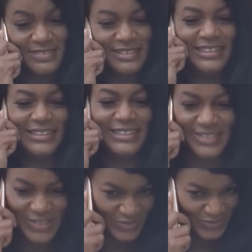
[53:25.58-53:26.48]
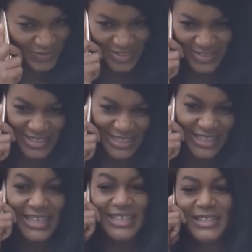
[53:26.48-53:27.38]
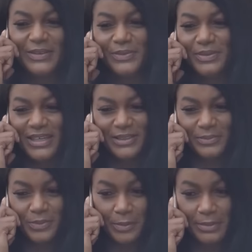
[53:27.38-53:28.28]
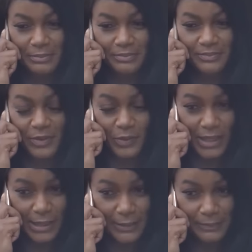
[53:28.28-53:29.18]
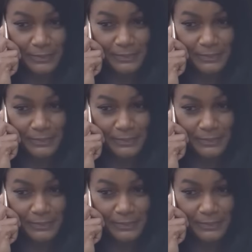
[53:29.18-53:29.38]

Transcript: Don't worry, there won't be any problem, okay?